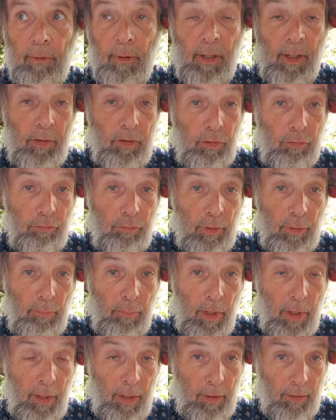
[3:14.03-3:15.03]
and to
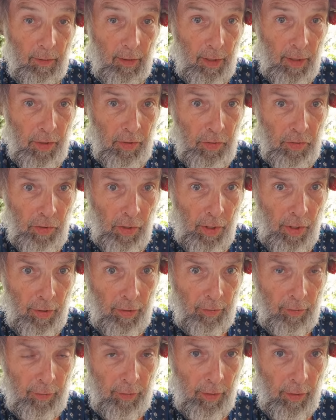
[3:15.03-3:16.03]
remain
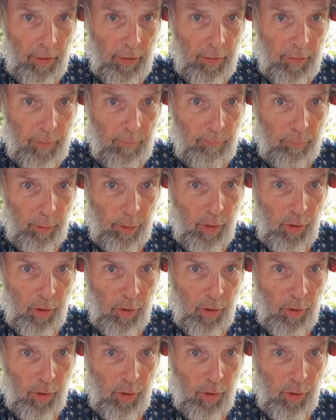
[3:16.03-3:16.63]
entirely unemployed.